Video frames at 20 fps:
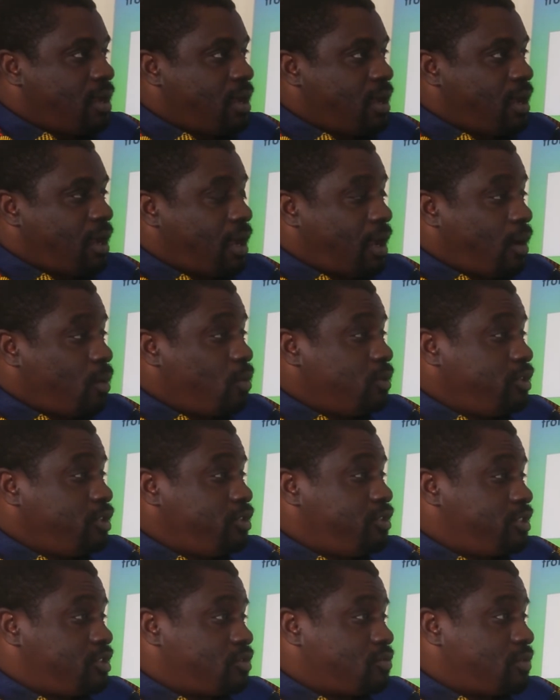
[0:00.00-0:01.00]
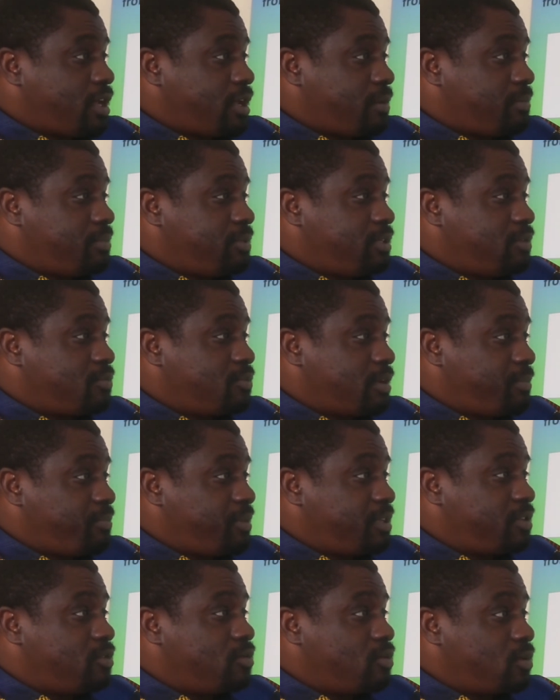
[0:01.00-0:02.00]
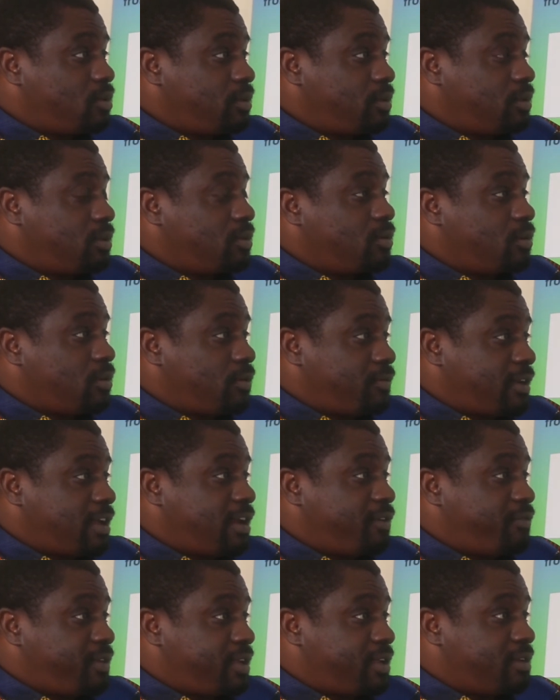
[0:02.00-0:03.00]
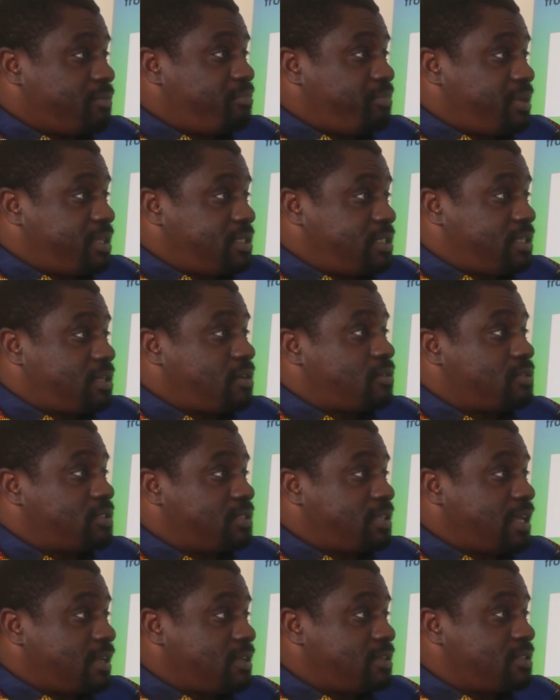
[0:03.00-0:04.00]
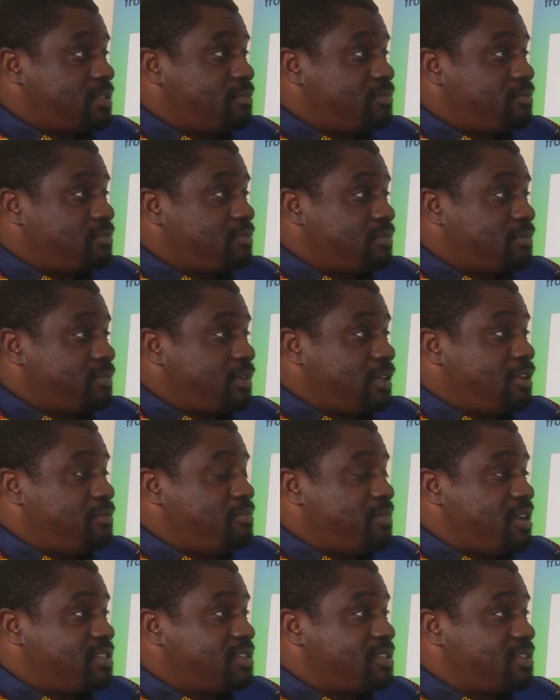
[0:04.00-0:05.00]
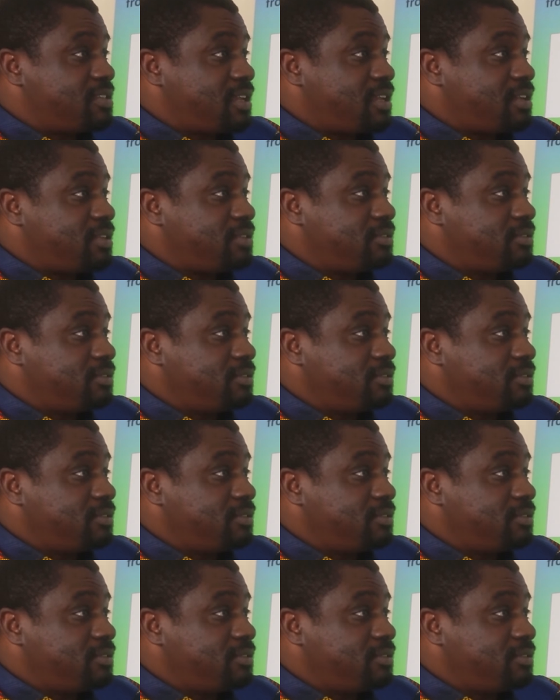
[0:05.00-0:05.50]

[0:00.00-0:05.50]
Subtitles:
How will you describe the rapid growth of African Pentecostalism in Merseyside?